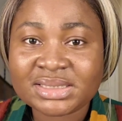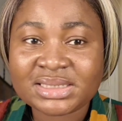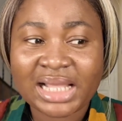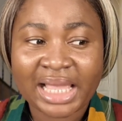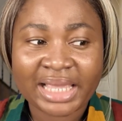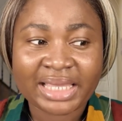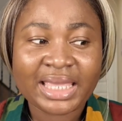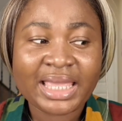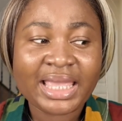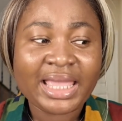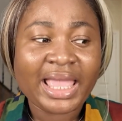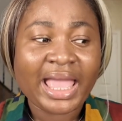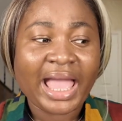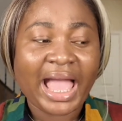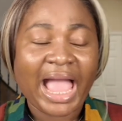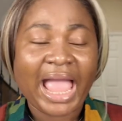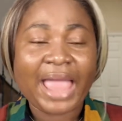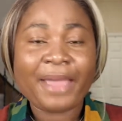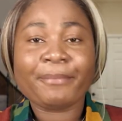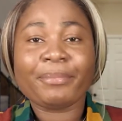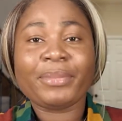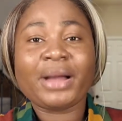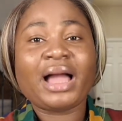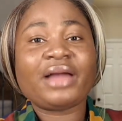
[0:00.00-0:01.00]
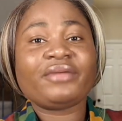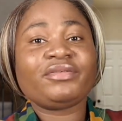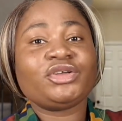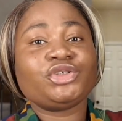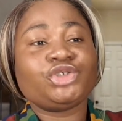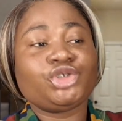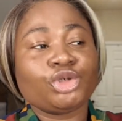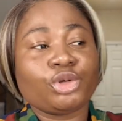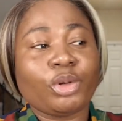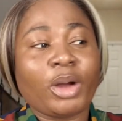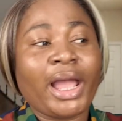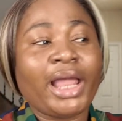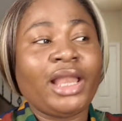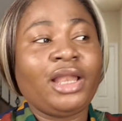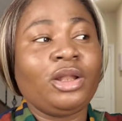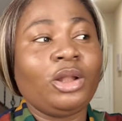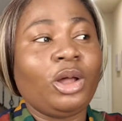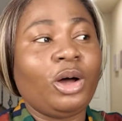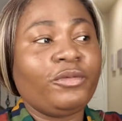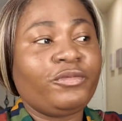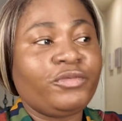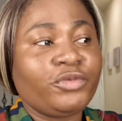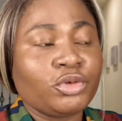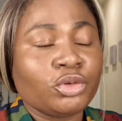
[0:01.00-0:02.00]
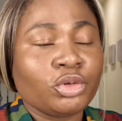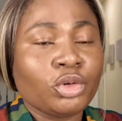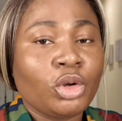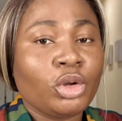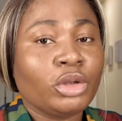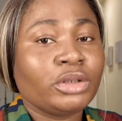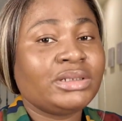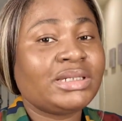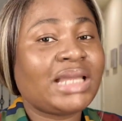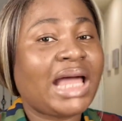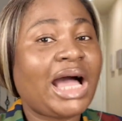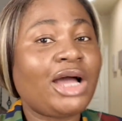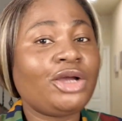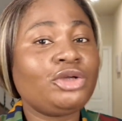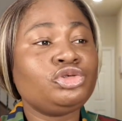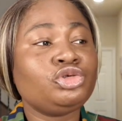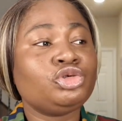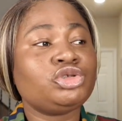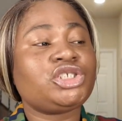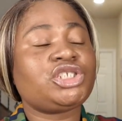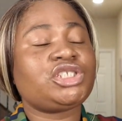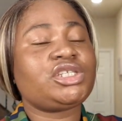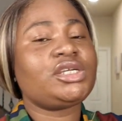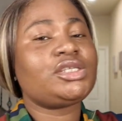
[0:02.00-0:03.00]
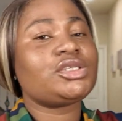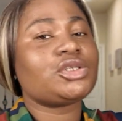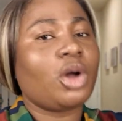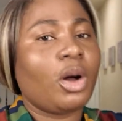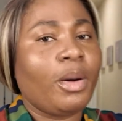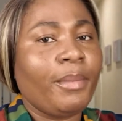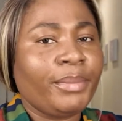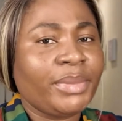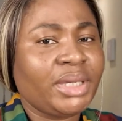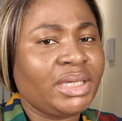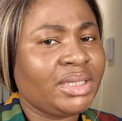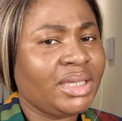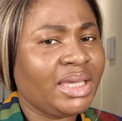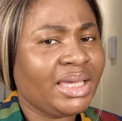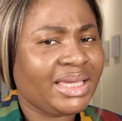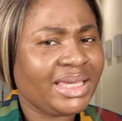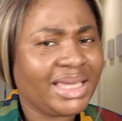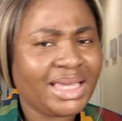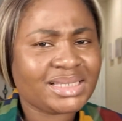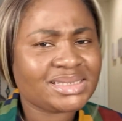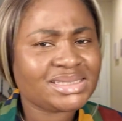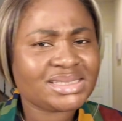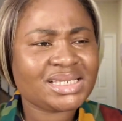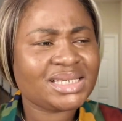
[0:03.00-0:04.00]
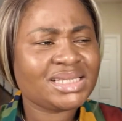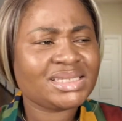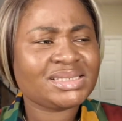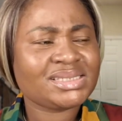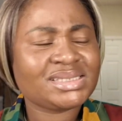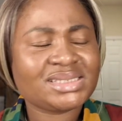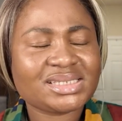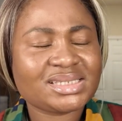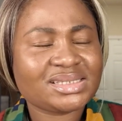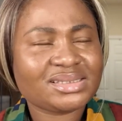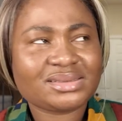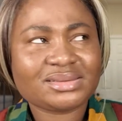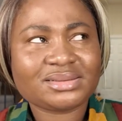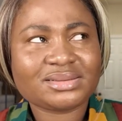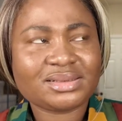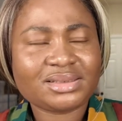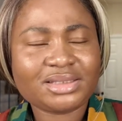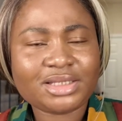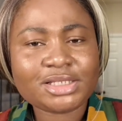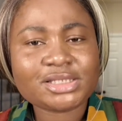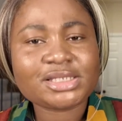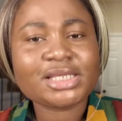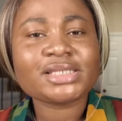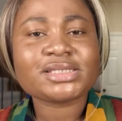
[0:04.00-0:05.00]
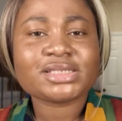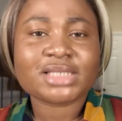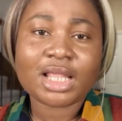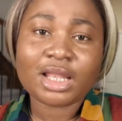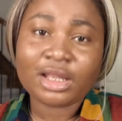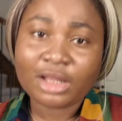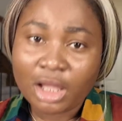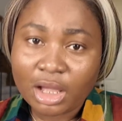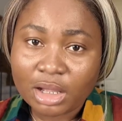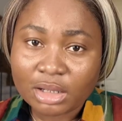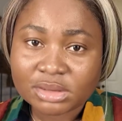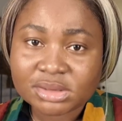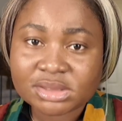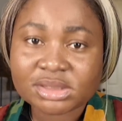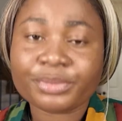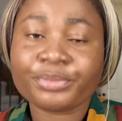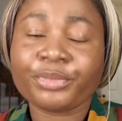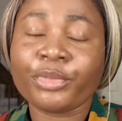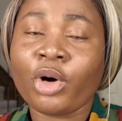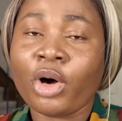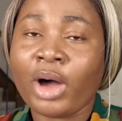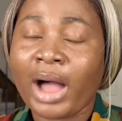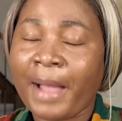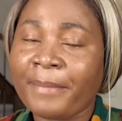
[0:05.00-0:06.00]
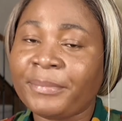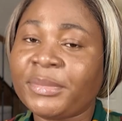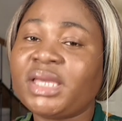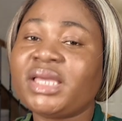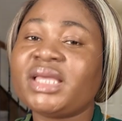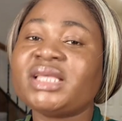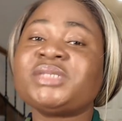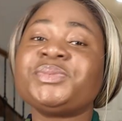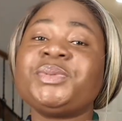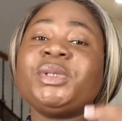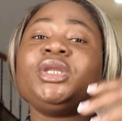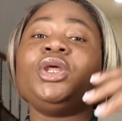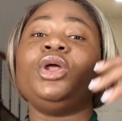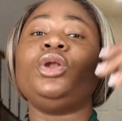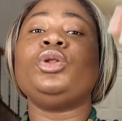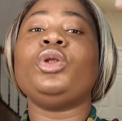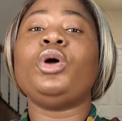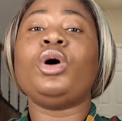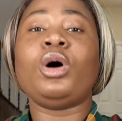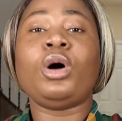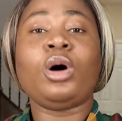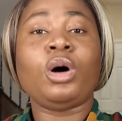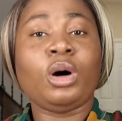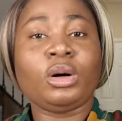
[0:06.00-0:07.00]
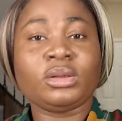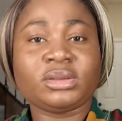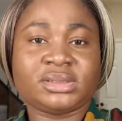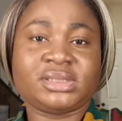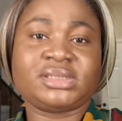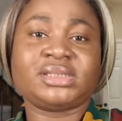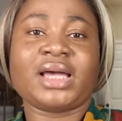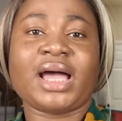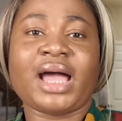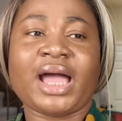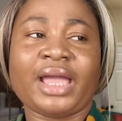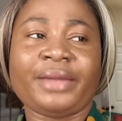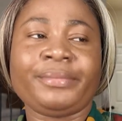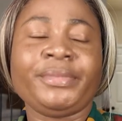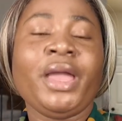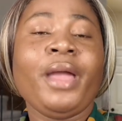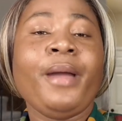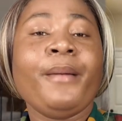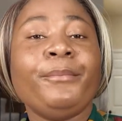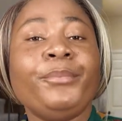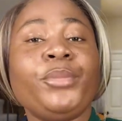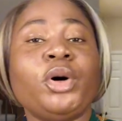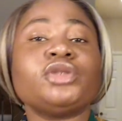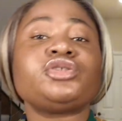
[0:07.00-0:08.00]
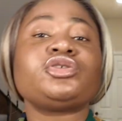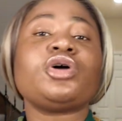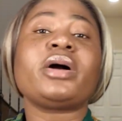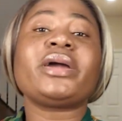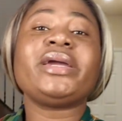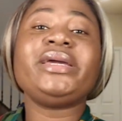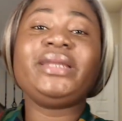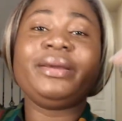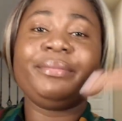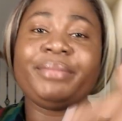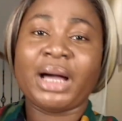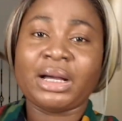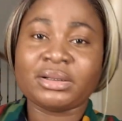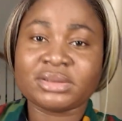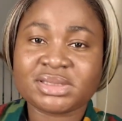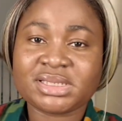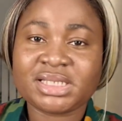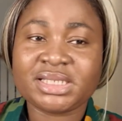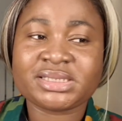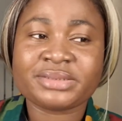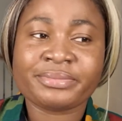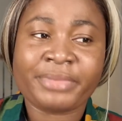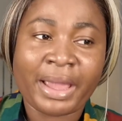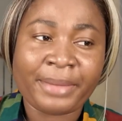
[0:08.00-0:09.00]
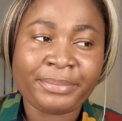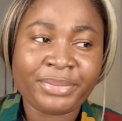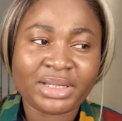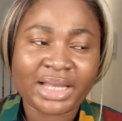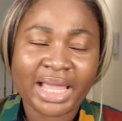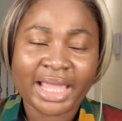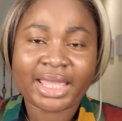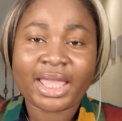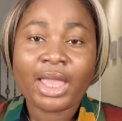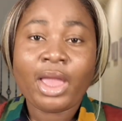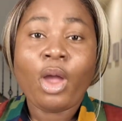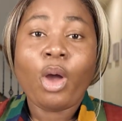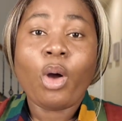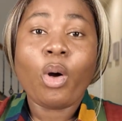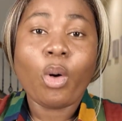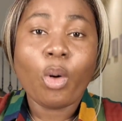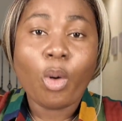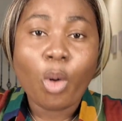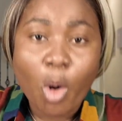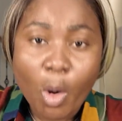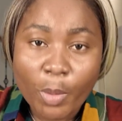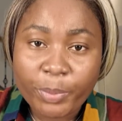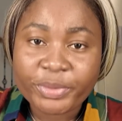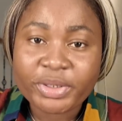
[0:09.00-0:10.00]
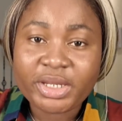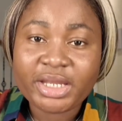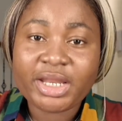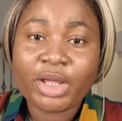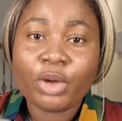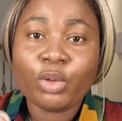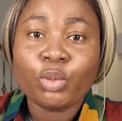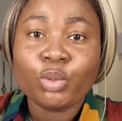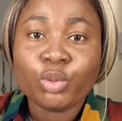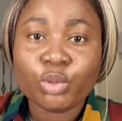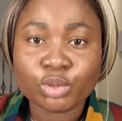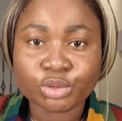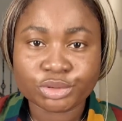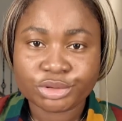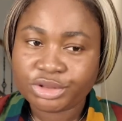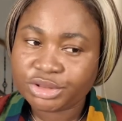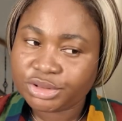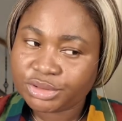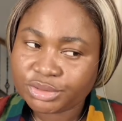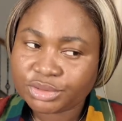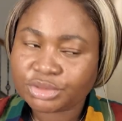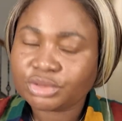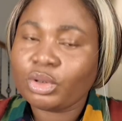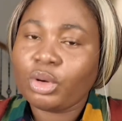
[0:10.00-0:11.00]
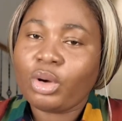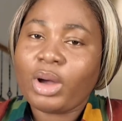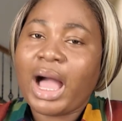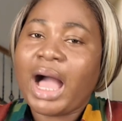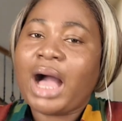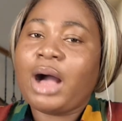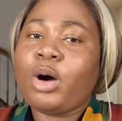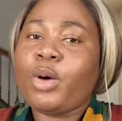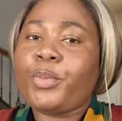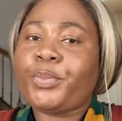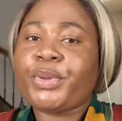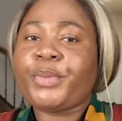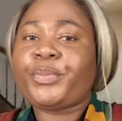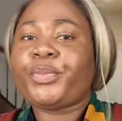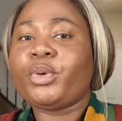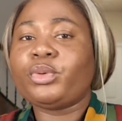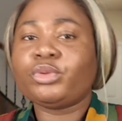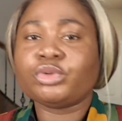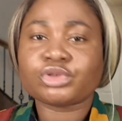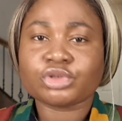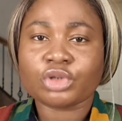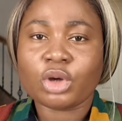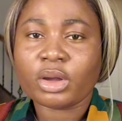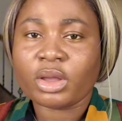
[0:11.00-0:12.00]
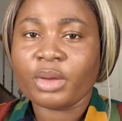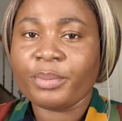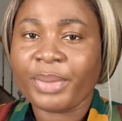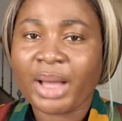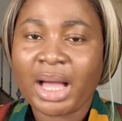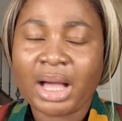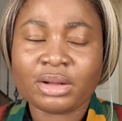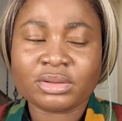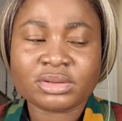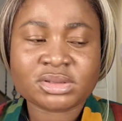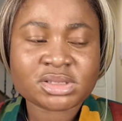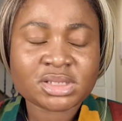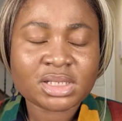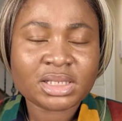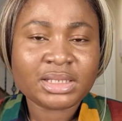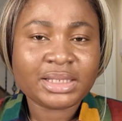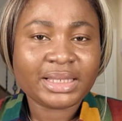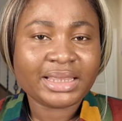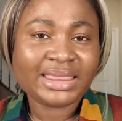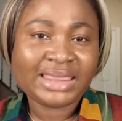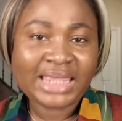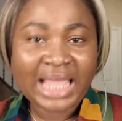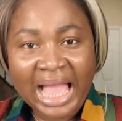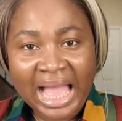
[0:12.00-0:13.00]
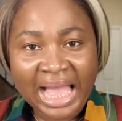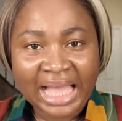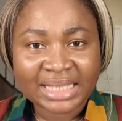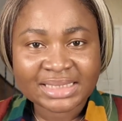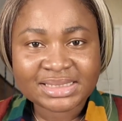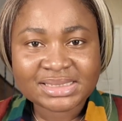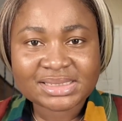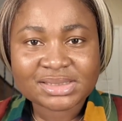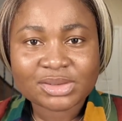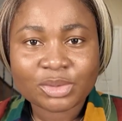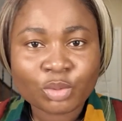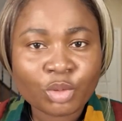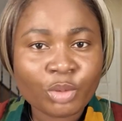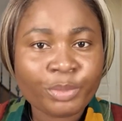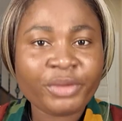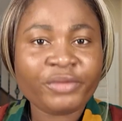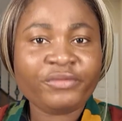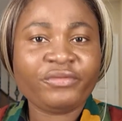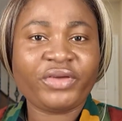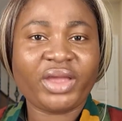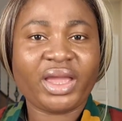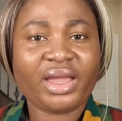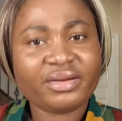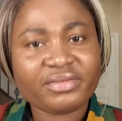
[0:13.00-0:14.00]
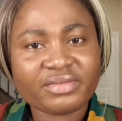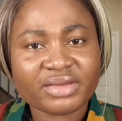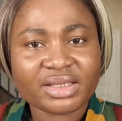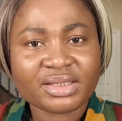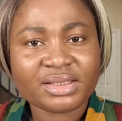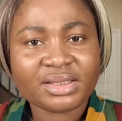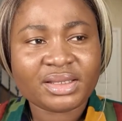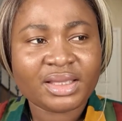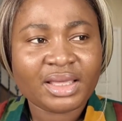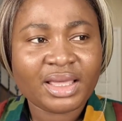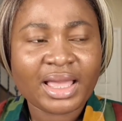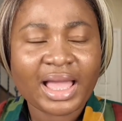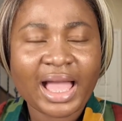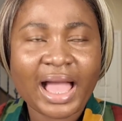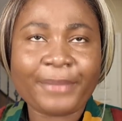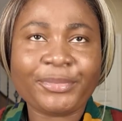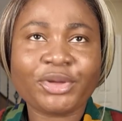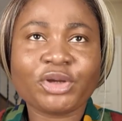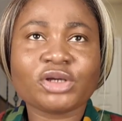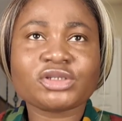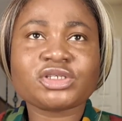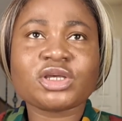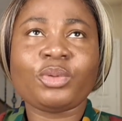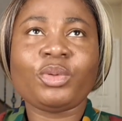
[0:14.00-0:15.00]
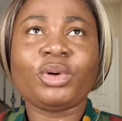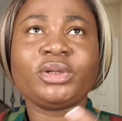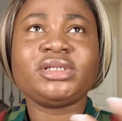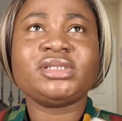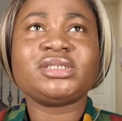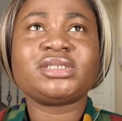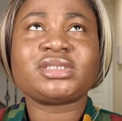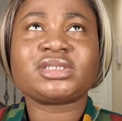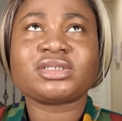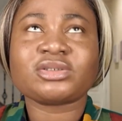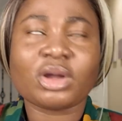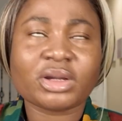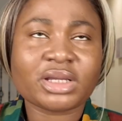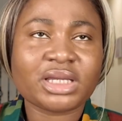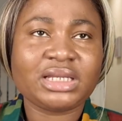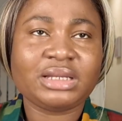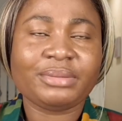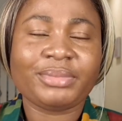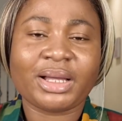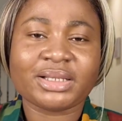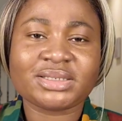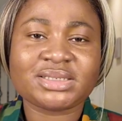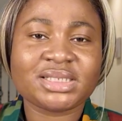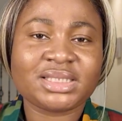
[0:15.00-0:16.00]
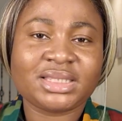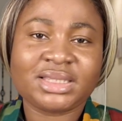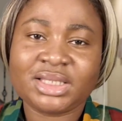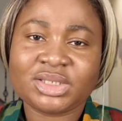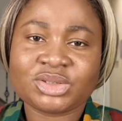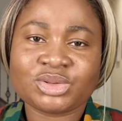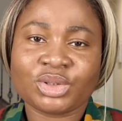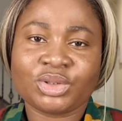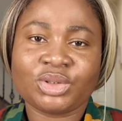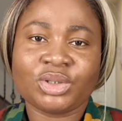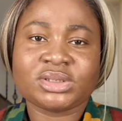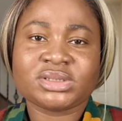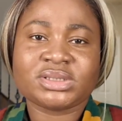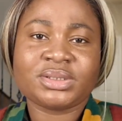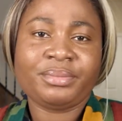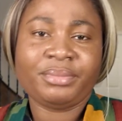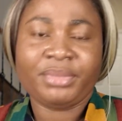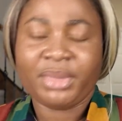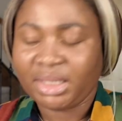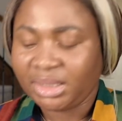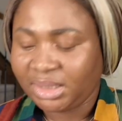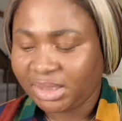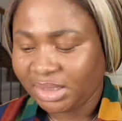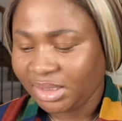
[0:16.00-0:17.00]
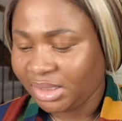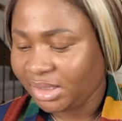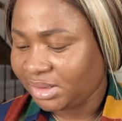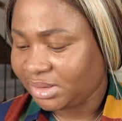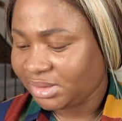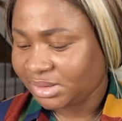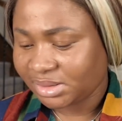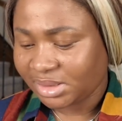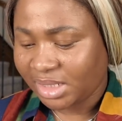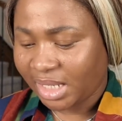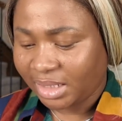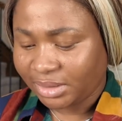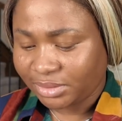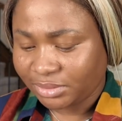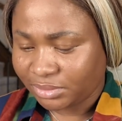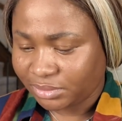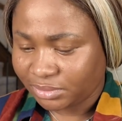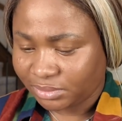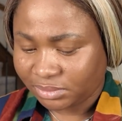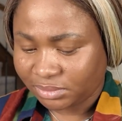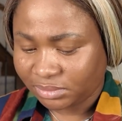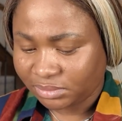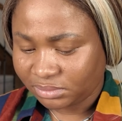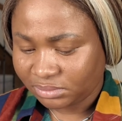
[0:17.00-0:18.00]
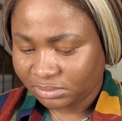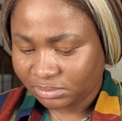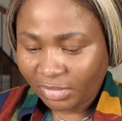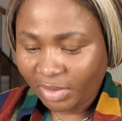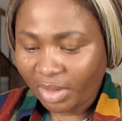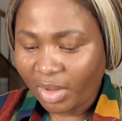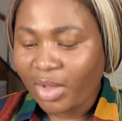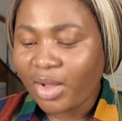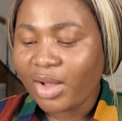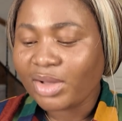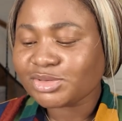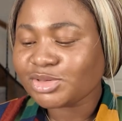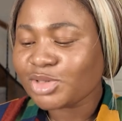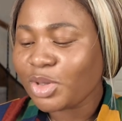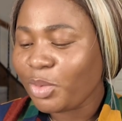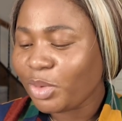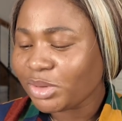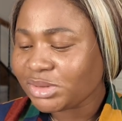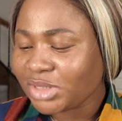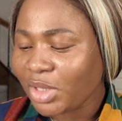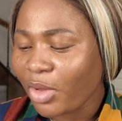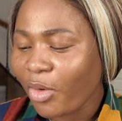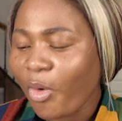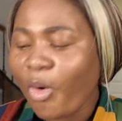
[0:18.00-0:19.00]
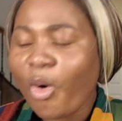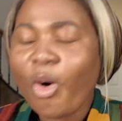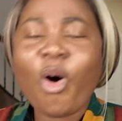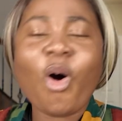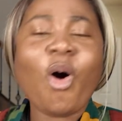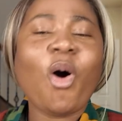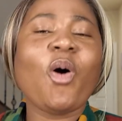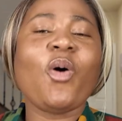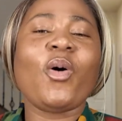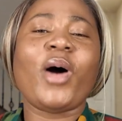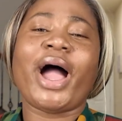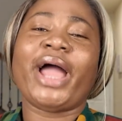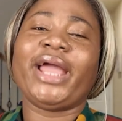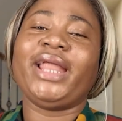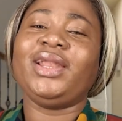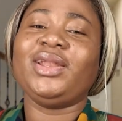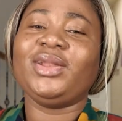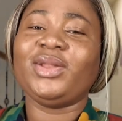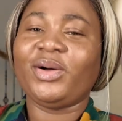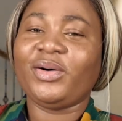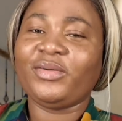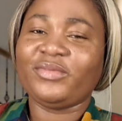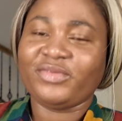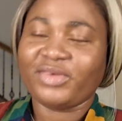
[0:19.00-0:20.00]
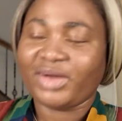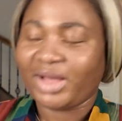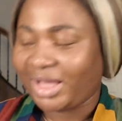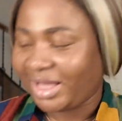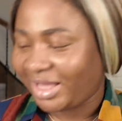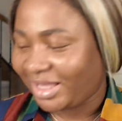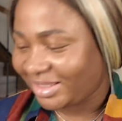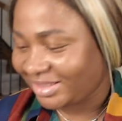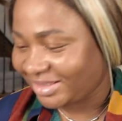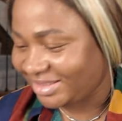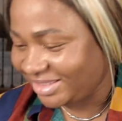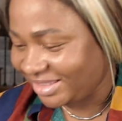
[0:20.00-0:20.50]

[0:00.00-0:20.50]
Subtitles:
Like, I married you, I love you, now you cheat on me. It's a lot, but I mean, it's been a long time. But talking about it might be like opening a wound. So how people will talk about that will be very, and because someone is talking about it this way doesn't make it, I don't know. Someone say, oh, I love her.